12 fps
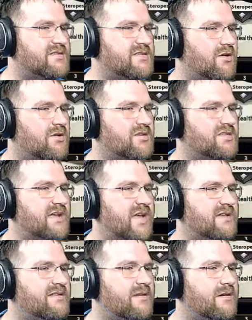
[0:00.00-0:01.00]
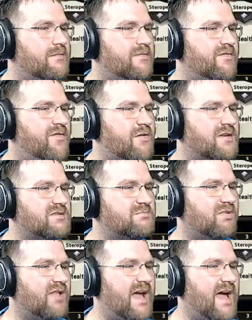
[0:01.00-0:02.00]
Solar Sanctum, Focus
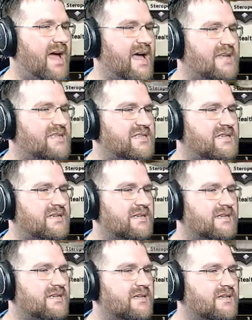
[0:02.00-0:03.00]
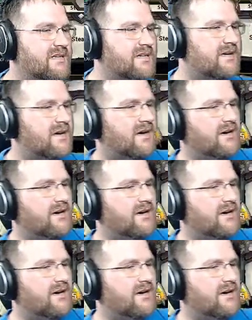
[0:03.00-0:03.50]
Blast, as